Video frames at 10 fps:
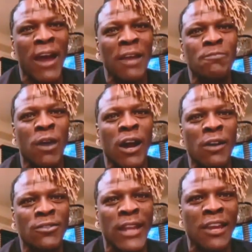right, bro.
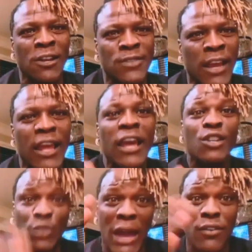It was like, you know what I'm saying?
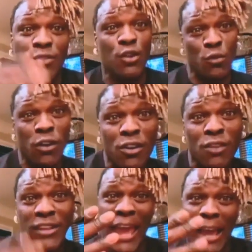Travel the
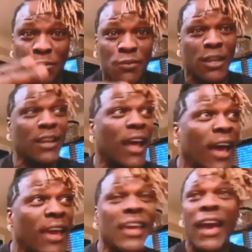world, they ask what I
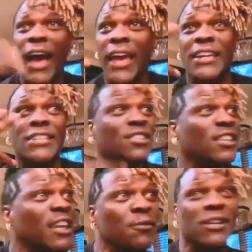like. I eat
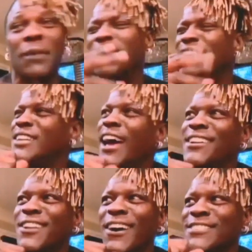chicken when I said, nah,
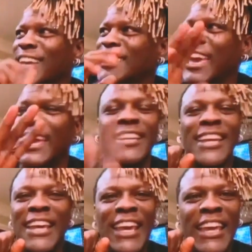dog, I can't.
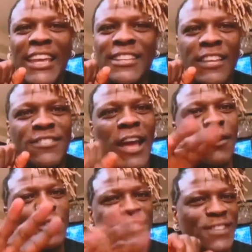It's not
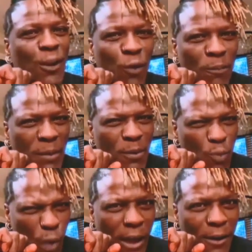going to settle with people
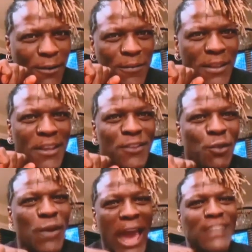well. Yes.
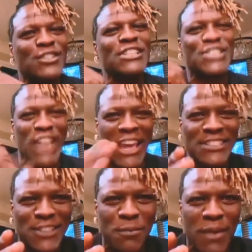So we actually
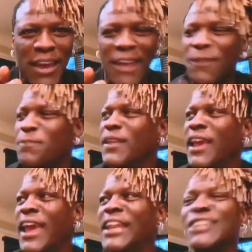changed it, man,
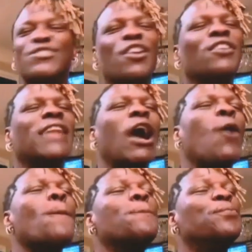and it turned
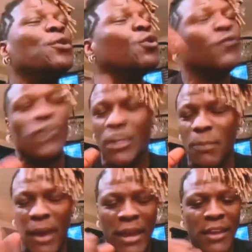out beautifully,
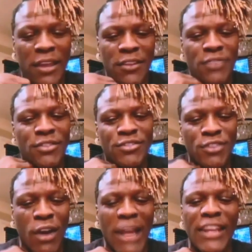man. It's a
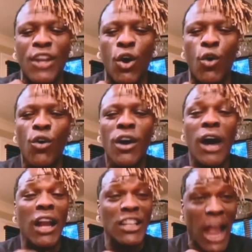song I know
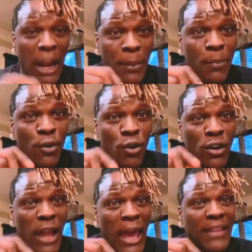a lot of people going
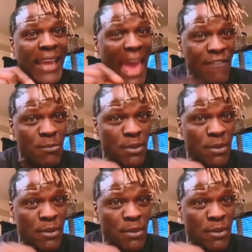to like that haven't